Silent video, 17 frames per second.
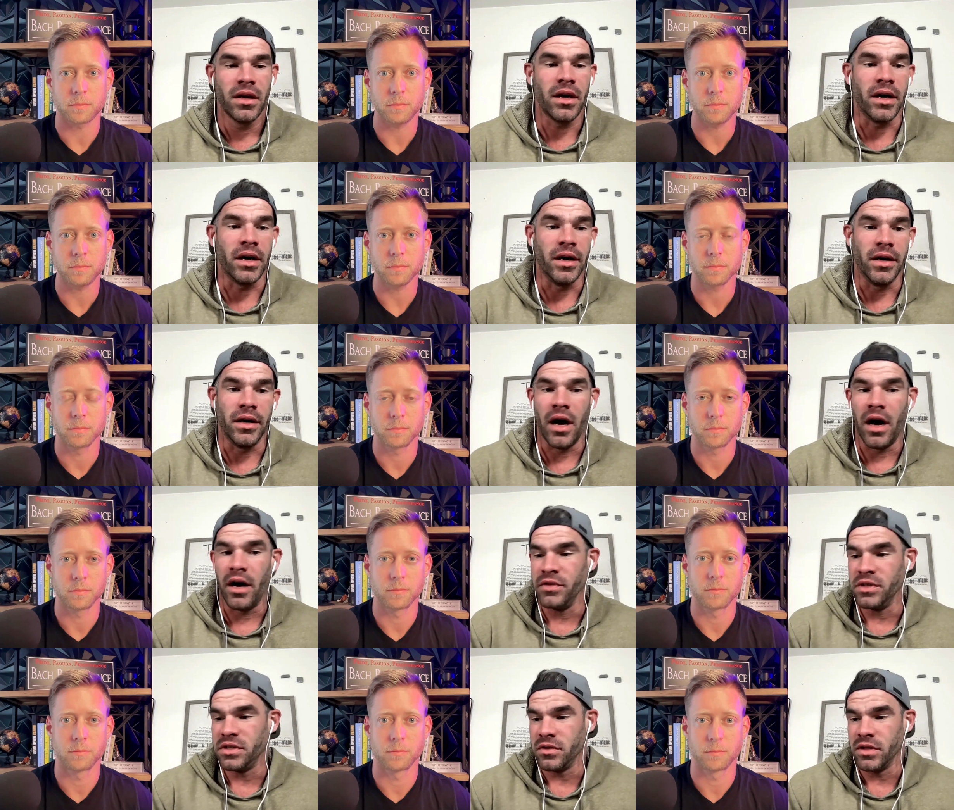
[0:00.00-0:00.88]
Speaker 1: Uh,
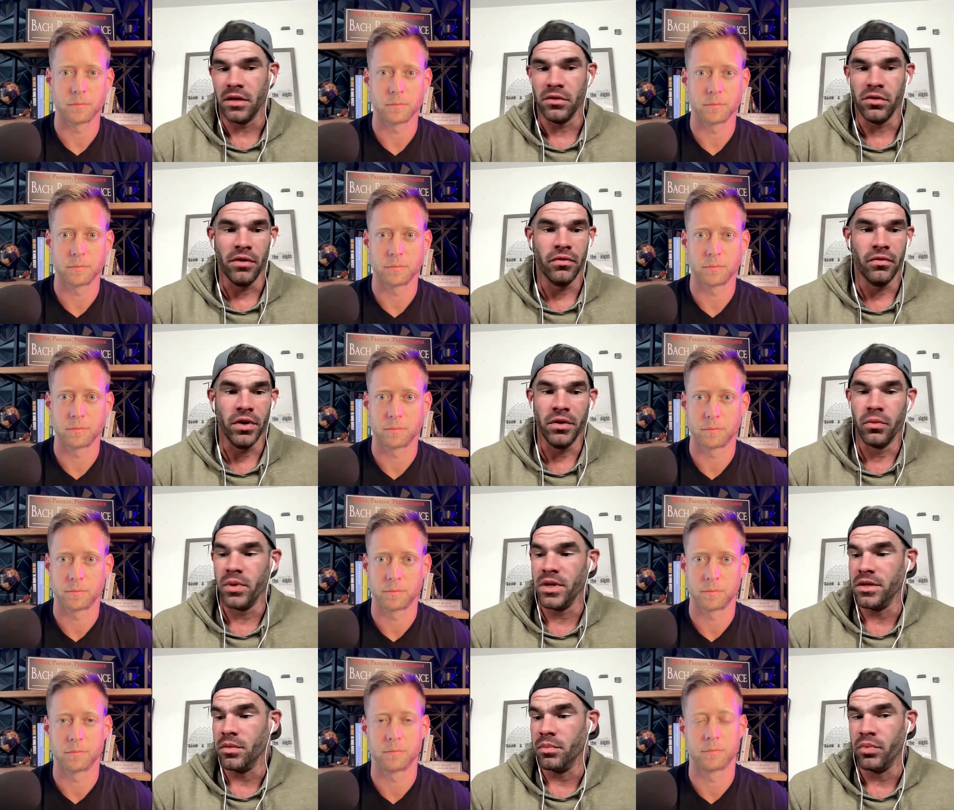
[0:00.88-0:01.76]
obviously, I'd love for you to
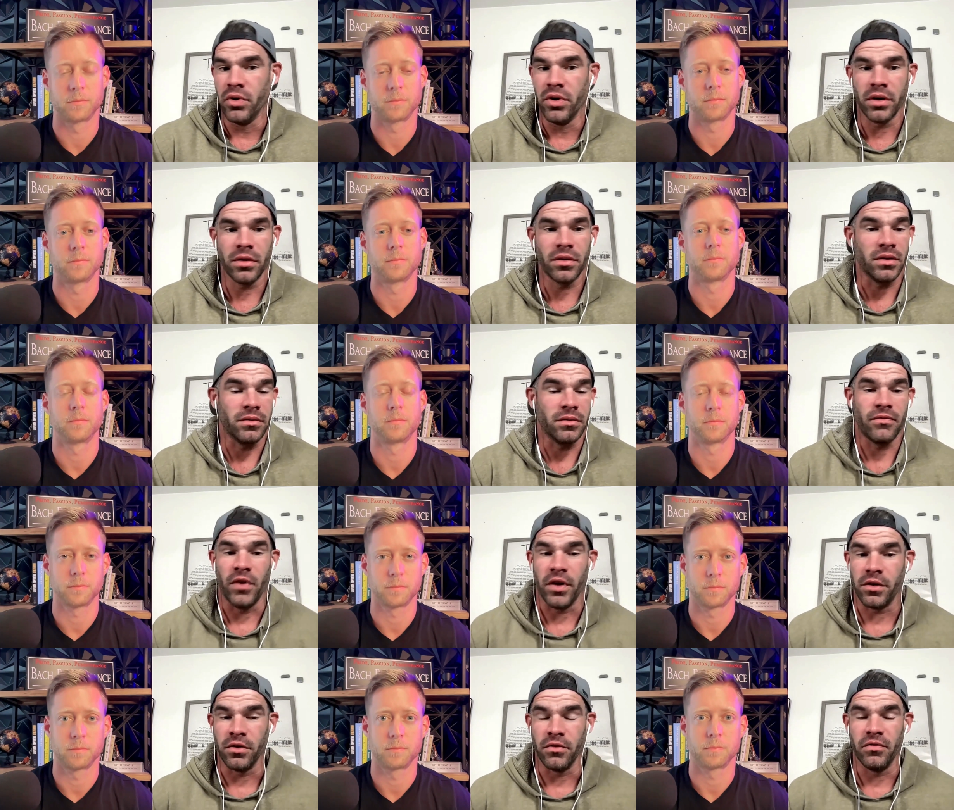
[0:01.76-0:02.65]
read the book,
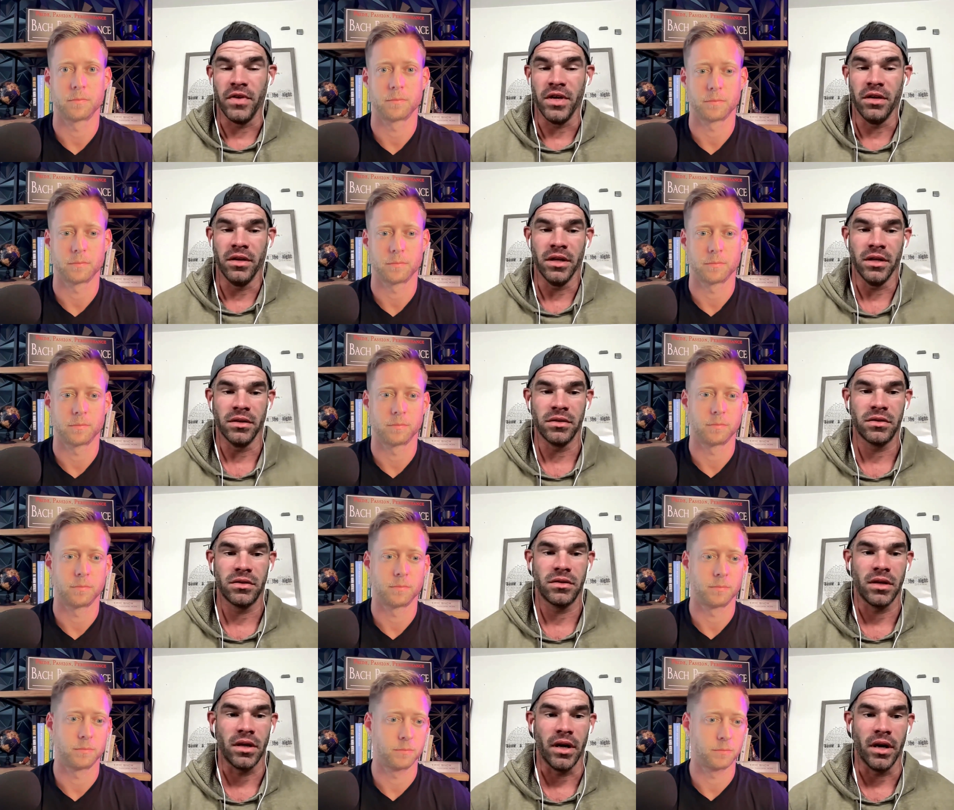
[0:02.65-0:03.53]
Fuck Your
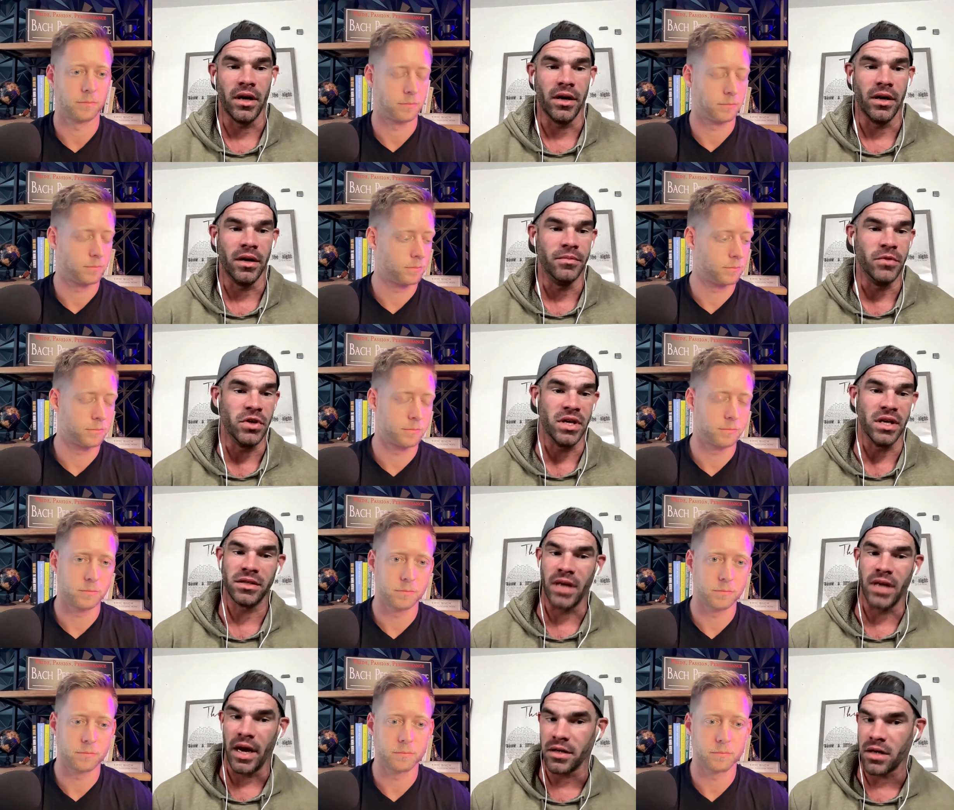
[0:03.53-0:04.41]
Feelings. Uh, you can get
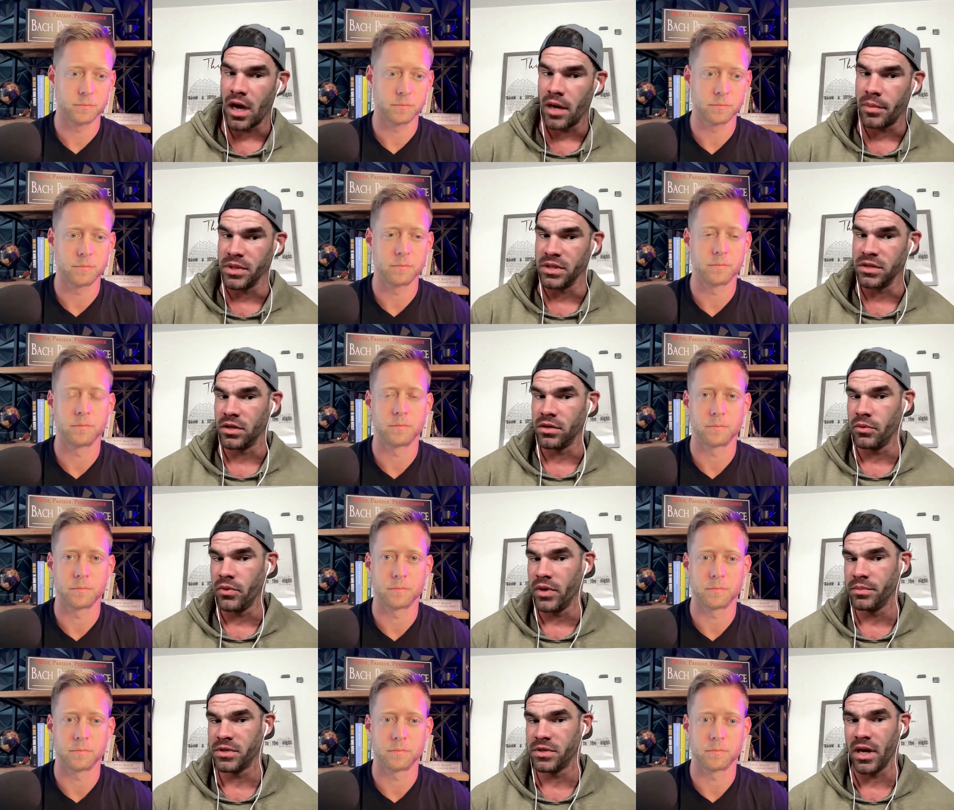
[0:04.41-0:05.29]
signed copies on the
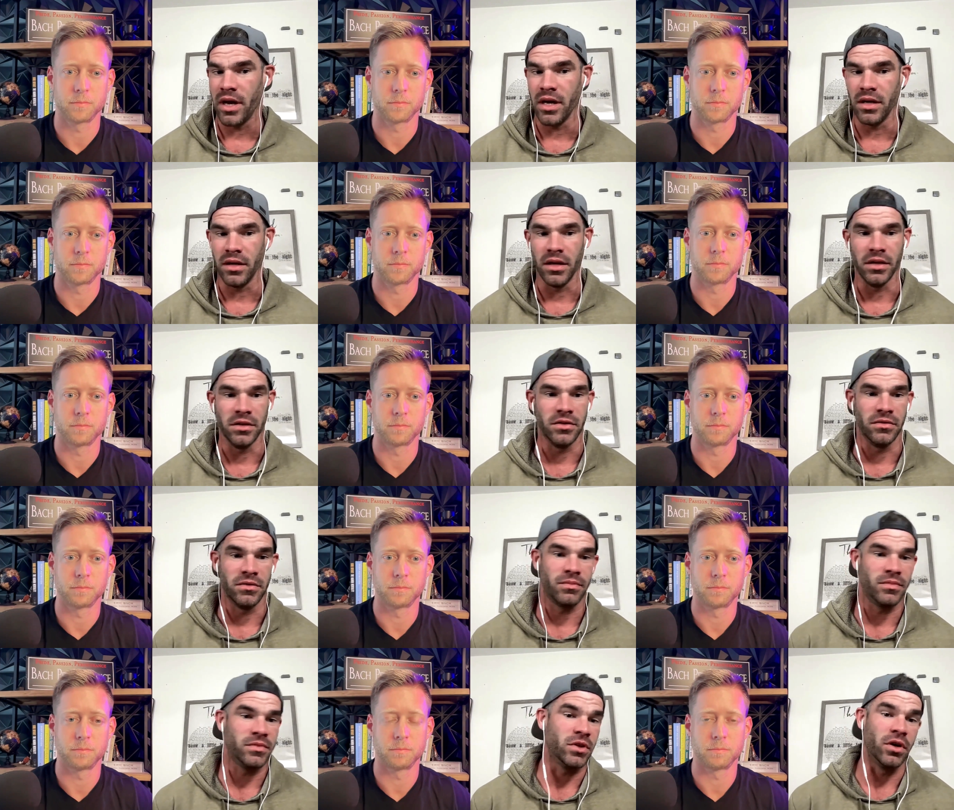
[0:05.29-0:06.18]
website. It's
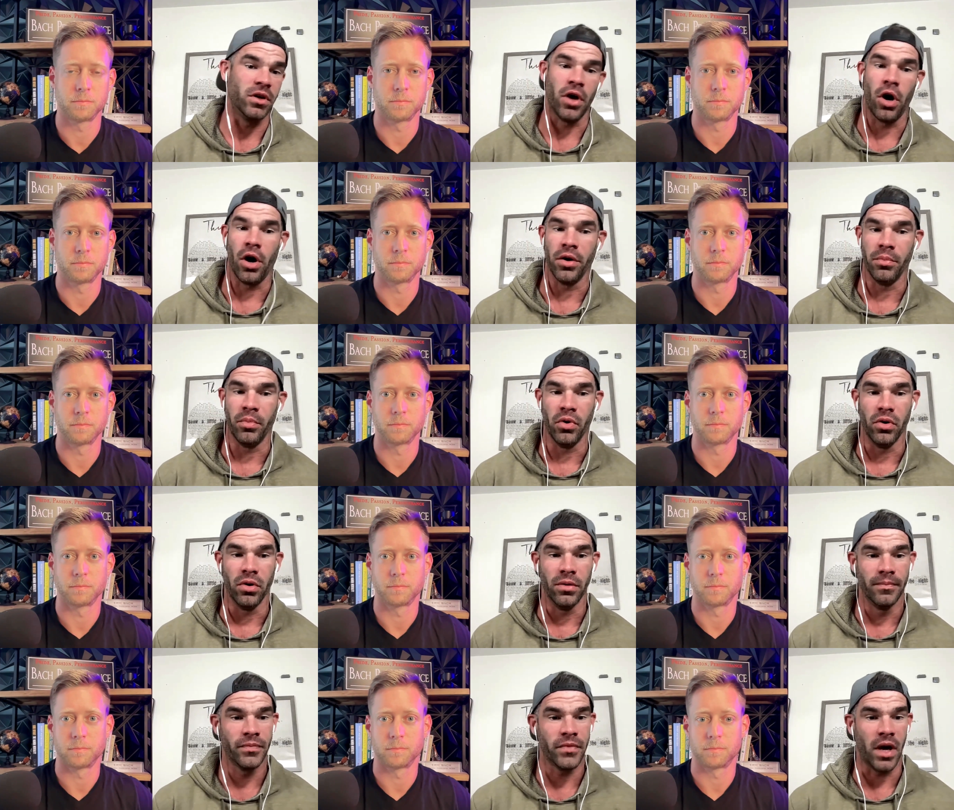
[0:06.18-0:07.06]
just, it's on
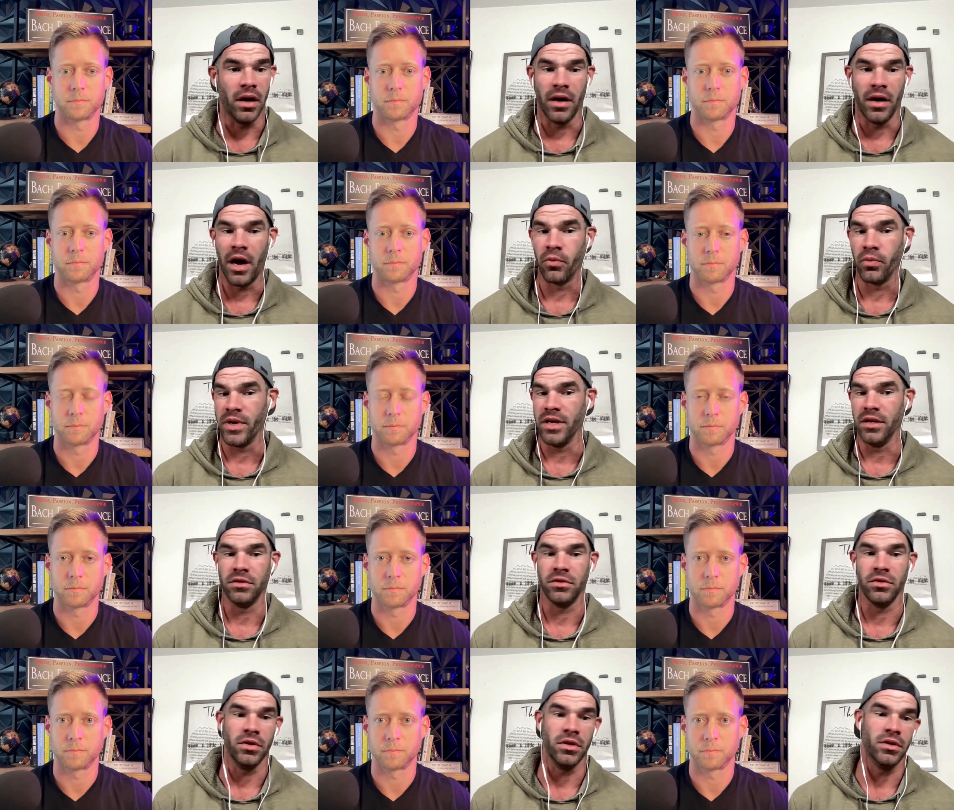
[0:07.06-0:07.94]
Audible. Uh, I'll read
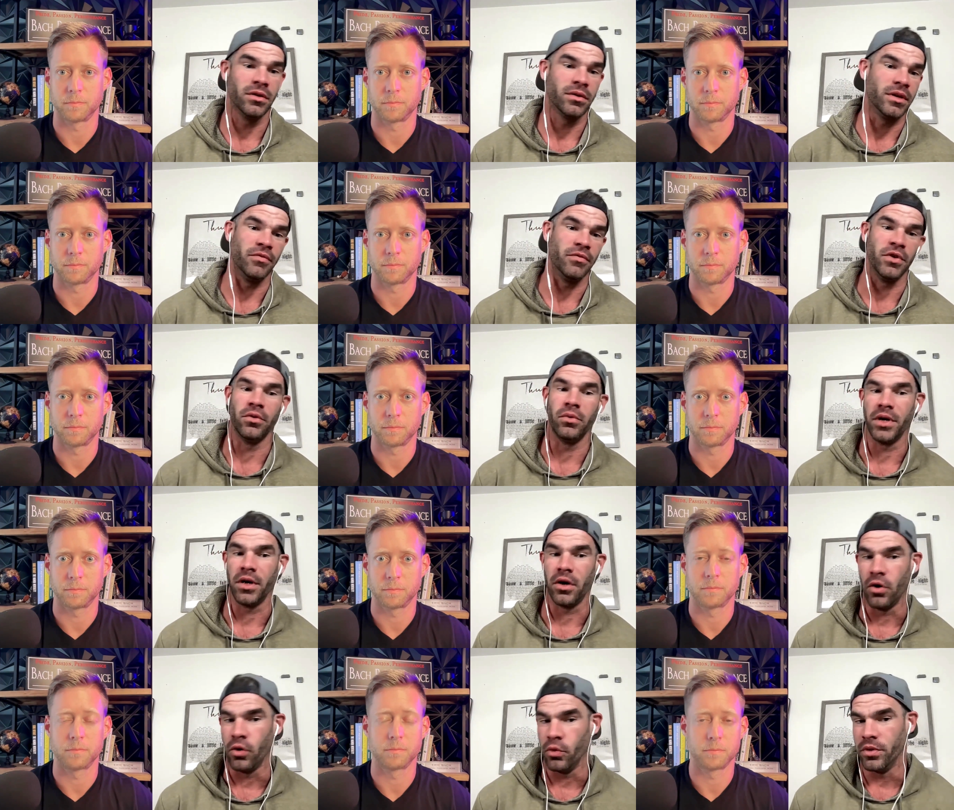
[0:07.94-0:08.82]
it to you if you don't
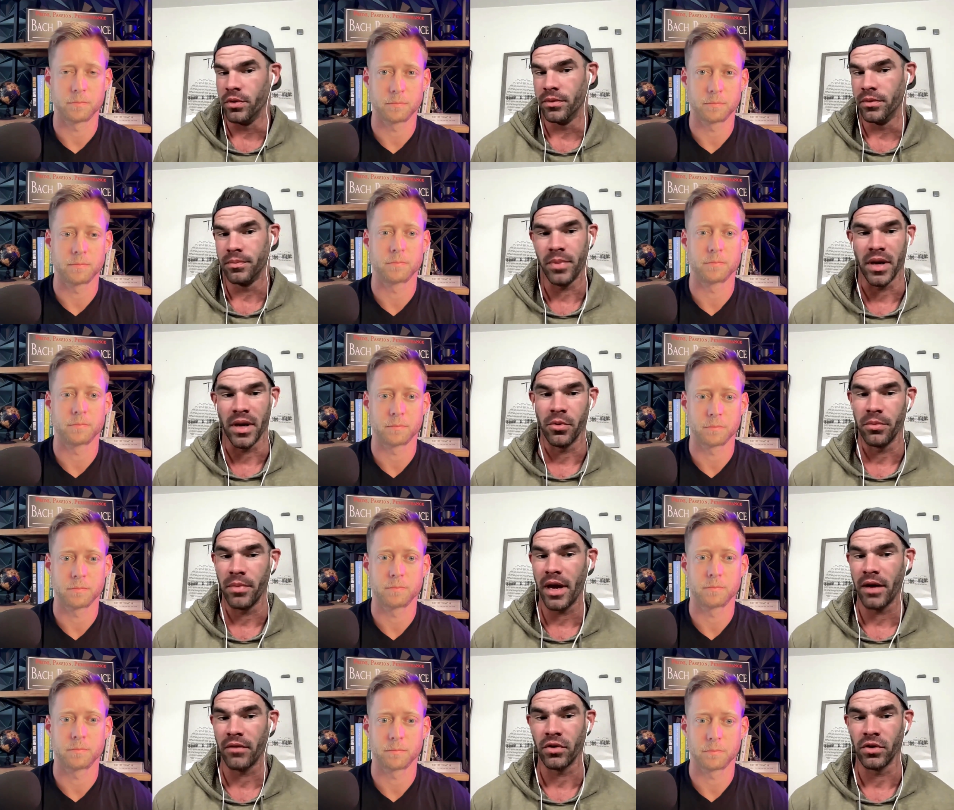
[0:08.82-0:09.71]
want to hold the
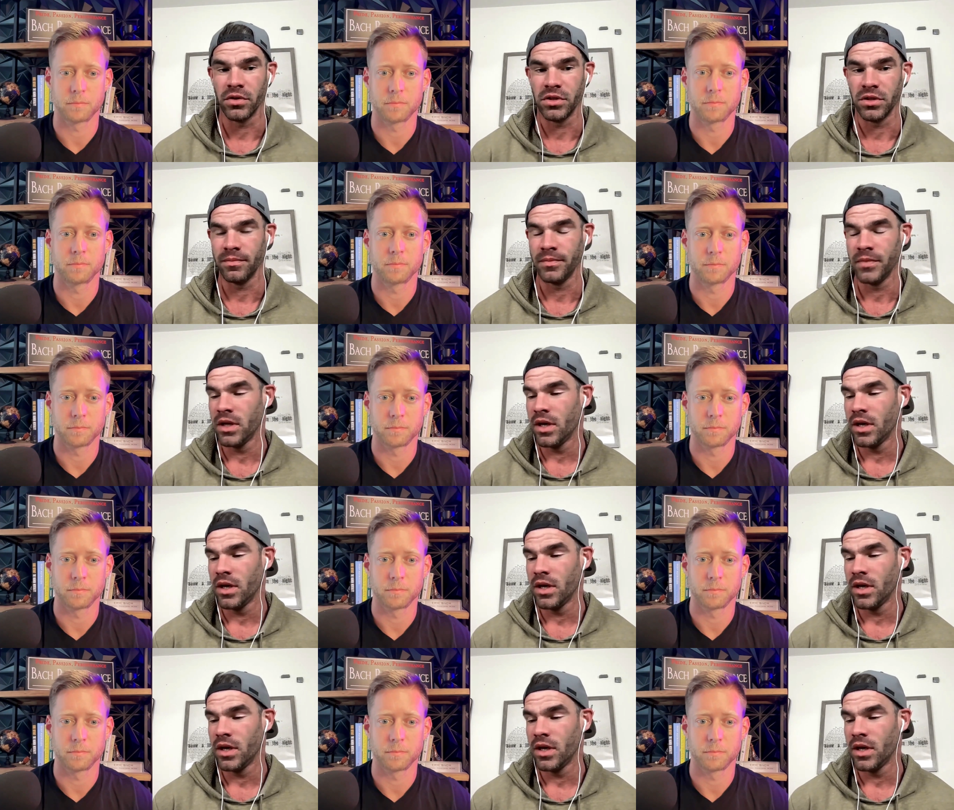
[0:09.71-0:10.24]
paperback version